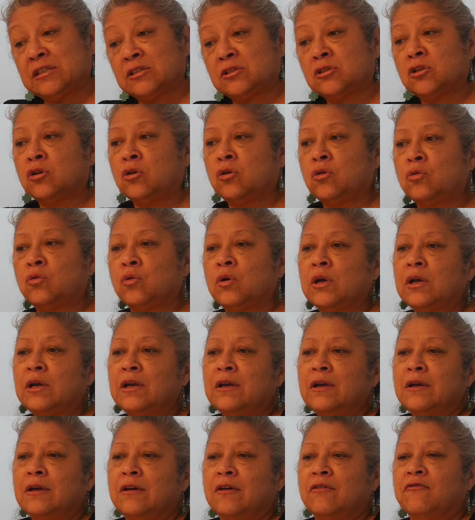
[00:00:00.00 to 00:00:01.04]
So
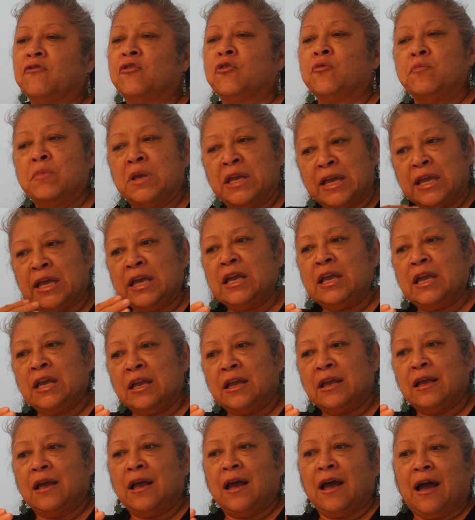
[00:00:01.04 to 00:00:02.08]
for
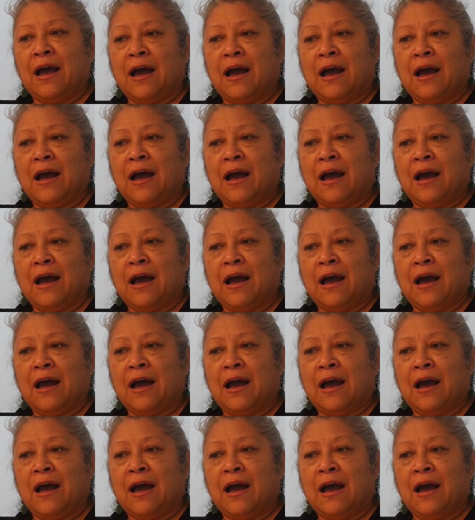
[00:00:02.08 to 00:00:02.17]
me,